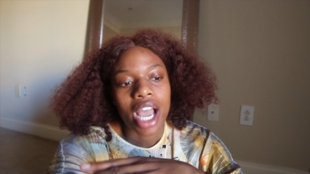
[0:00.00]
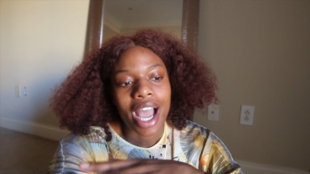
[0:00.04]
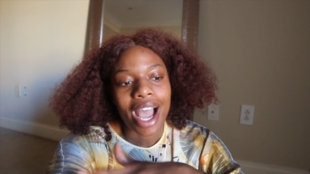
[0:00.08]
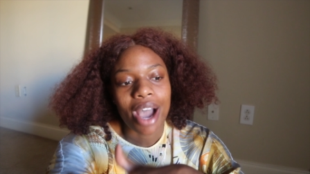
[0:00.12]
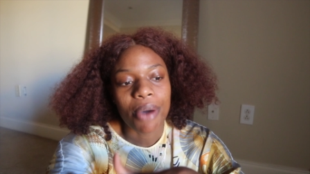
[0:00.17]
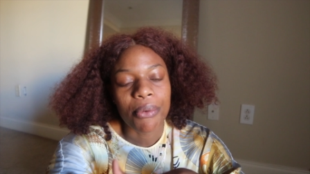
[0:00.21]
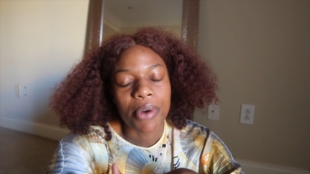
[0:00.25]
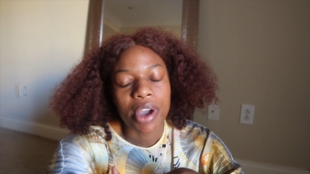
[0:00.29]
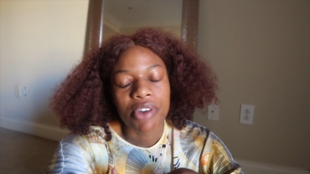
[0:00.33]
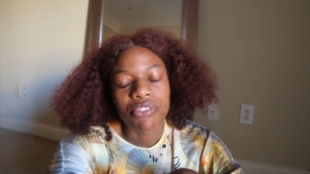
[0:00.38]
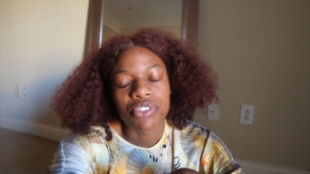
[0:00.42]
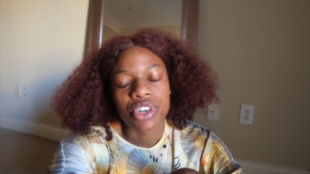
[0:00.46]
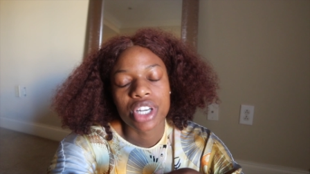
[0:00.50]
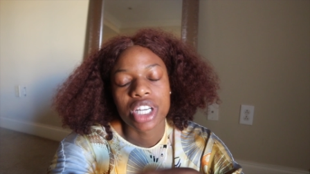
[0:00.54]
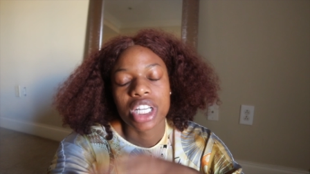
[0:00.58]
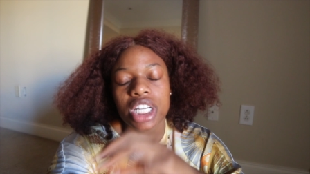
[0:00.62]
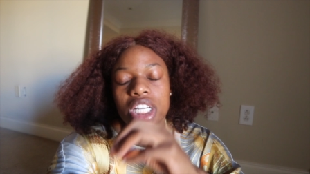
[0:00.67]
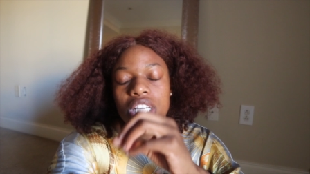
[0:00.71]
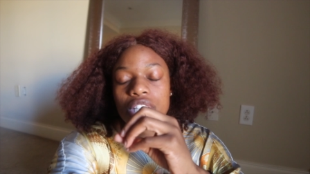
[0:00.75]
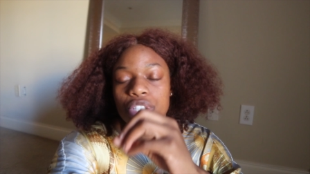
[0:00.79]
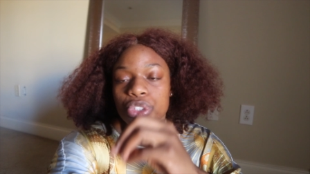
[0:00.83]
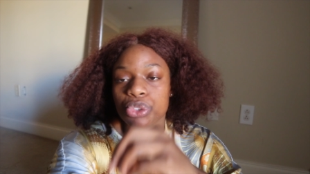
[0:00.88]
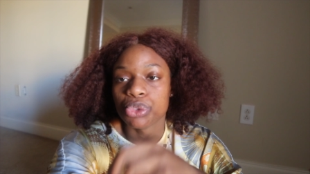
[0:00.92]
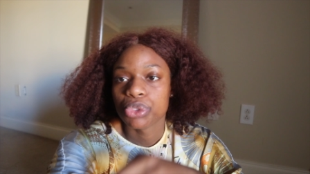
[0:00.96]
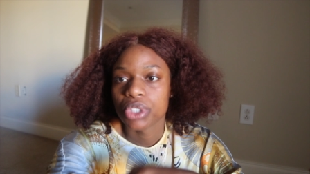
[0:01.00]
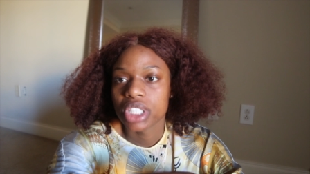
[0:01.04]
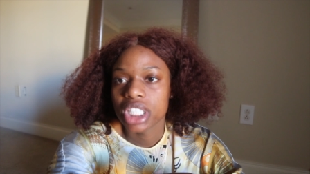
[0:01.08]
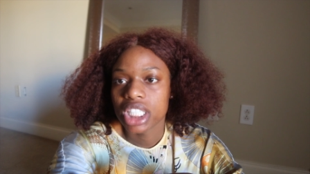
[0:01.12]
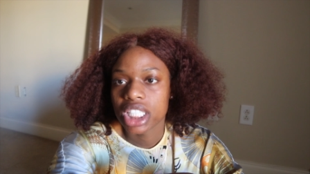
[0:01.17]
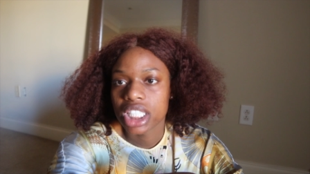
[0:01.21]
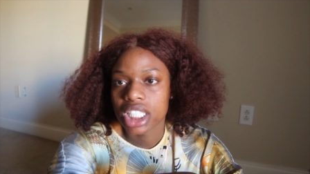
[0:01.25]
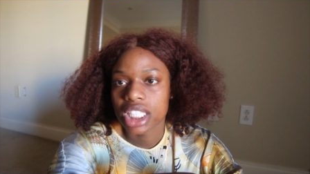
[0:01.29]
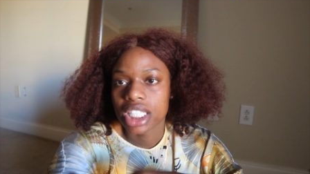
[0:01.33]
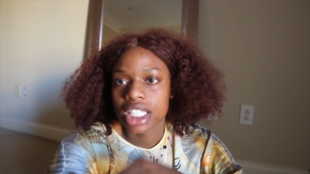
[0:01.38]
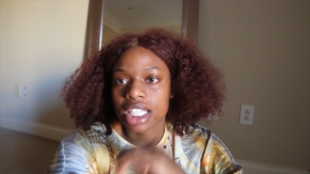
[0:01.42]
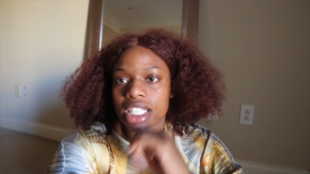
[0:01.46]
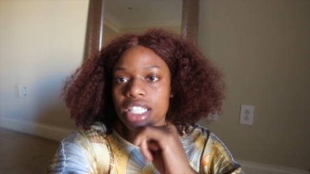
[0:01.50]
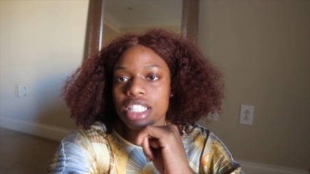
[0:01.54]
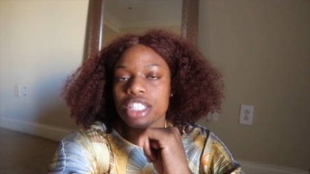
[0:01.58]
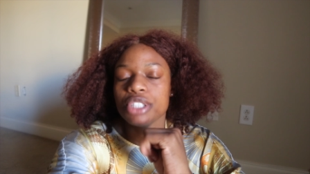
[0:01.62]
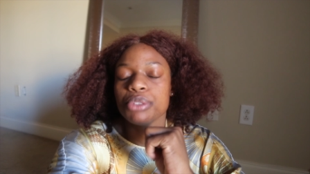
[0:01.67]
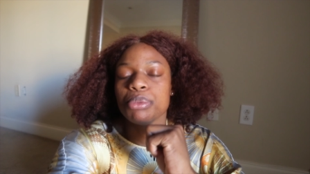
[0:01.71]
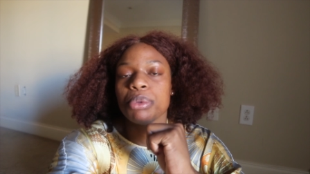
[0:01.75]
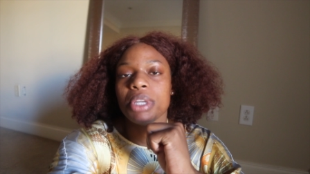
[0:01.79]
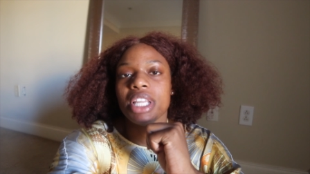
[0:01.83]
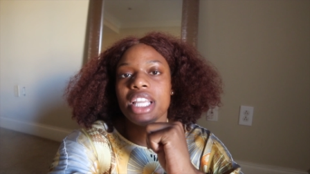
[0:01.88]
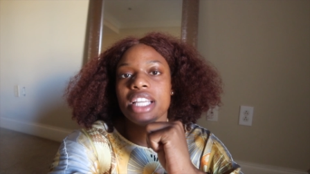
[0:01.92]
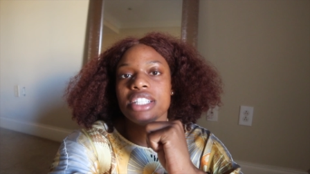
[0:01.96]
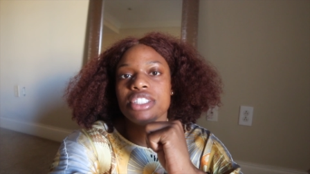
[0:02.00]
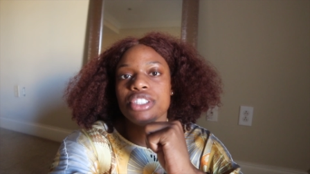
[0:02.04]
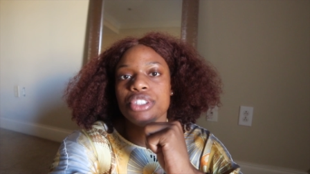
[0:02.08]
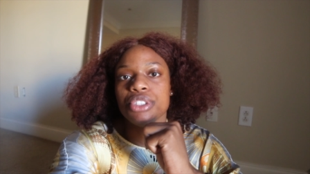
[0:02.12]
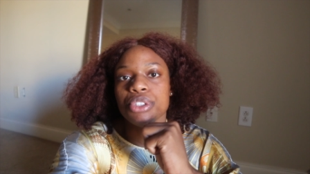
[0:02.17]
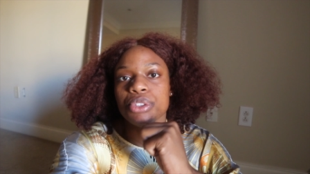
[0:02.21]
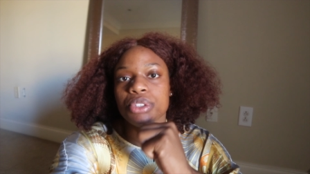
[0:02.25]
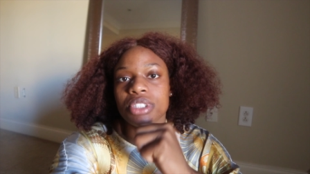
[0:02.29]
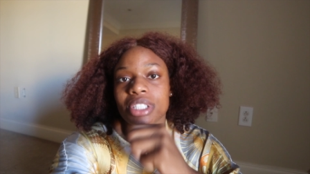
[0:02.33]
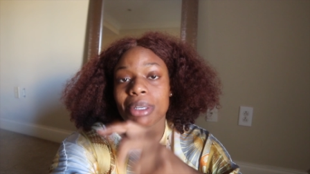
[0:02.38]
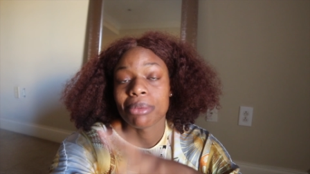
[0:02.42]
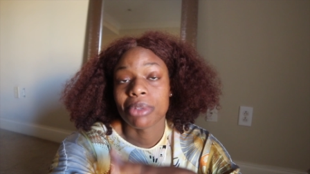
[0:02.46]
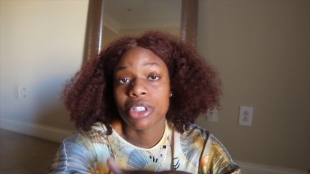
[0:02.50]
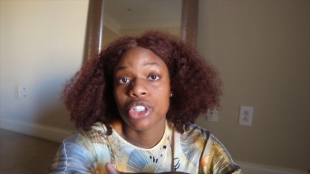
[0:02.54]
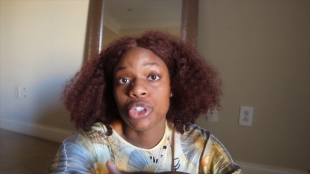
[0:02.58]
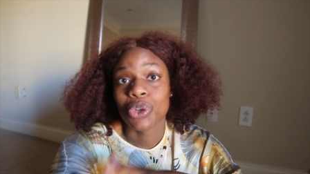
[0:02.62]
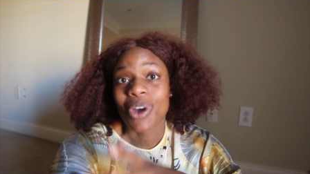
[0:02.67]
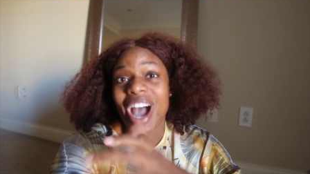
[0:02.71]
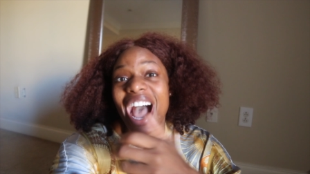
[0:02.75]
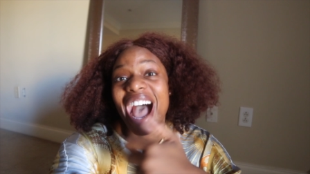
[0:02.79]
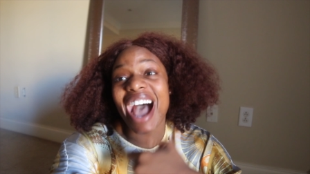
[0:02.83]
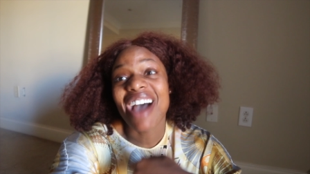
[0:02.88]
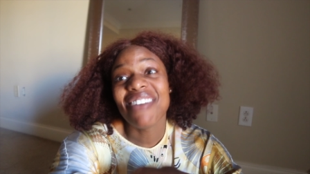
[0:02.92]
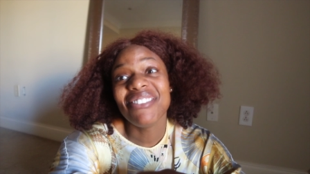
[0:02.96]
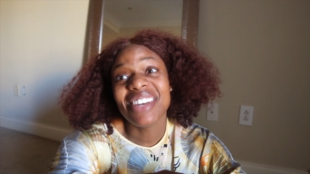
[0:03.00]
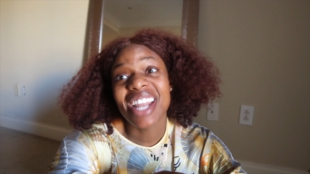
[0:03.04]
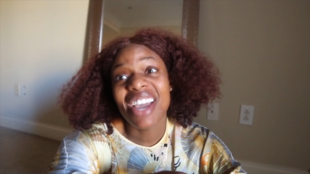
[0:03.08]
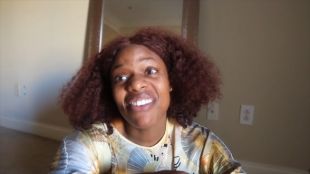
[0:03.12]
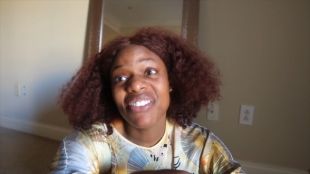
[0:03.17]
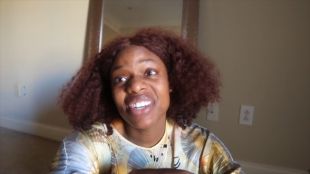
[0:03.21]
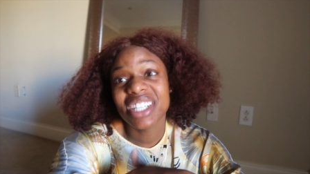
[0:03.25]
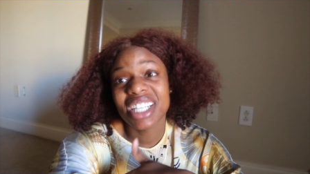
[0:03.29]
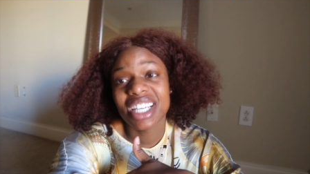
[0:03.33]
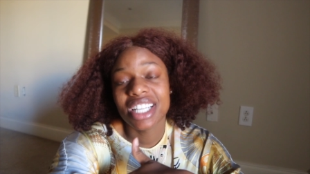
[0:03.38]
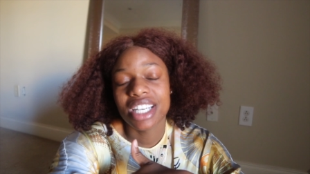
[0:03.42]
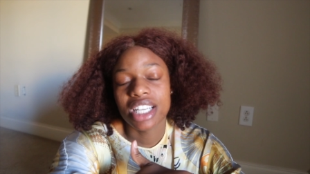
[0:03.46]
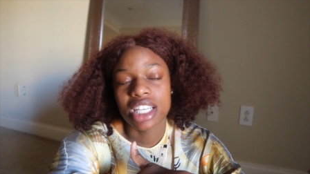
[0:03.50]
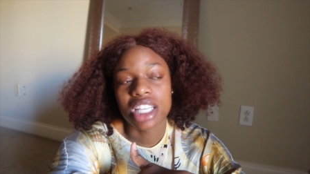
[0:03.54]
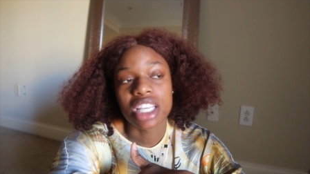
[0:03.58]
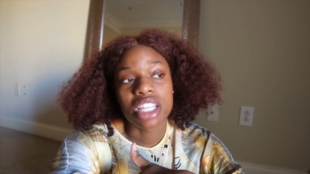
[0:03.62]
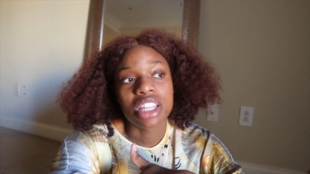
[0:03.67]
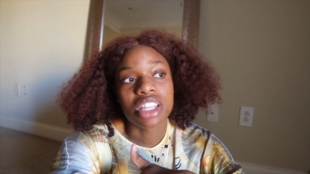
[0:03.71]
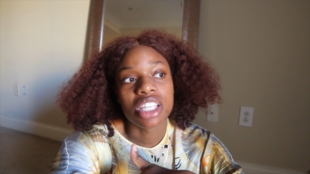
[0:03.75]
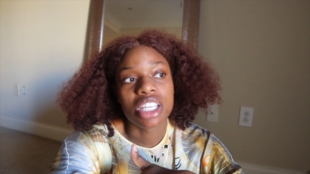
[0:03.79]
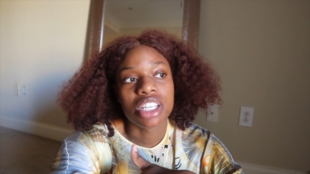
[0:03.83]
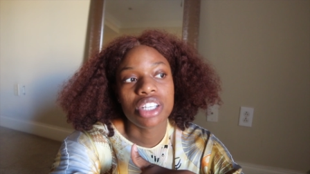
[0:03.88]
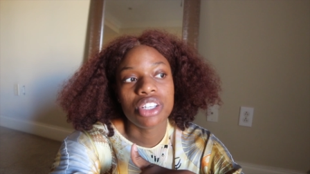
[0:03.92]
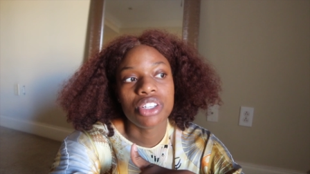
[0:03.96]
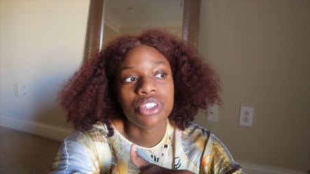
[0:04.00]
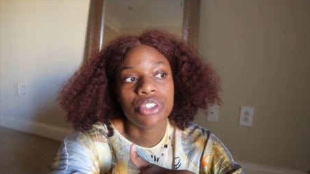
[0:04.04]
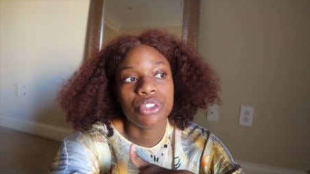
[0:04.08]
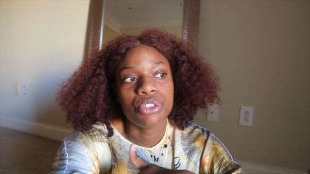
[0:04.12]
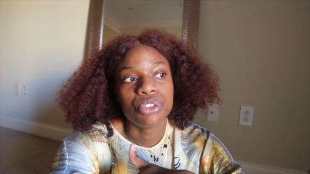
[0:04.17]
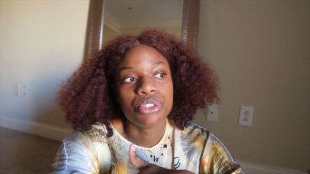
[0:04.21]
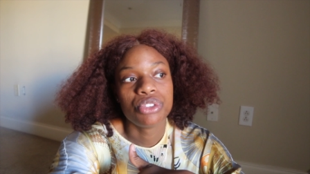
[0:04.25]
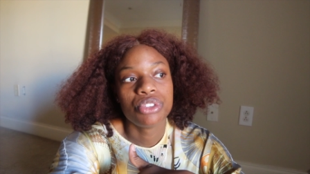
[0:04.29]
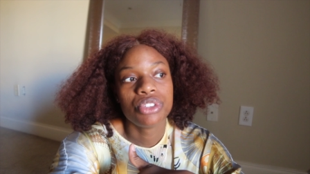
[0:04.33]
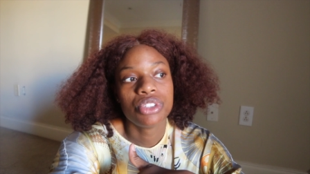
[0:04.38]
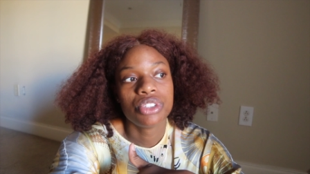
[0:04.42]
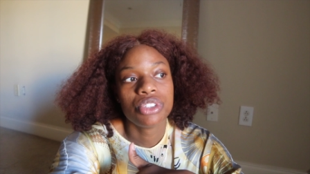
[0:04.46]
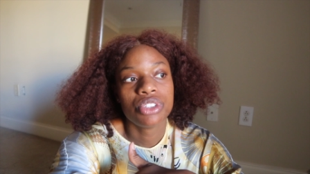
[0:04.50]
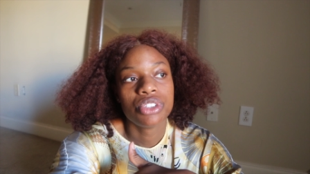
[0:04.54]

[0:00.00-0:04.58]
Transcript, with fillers: However, it's really good because we get to do something new. I've never done anything new.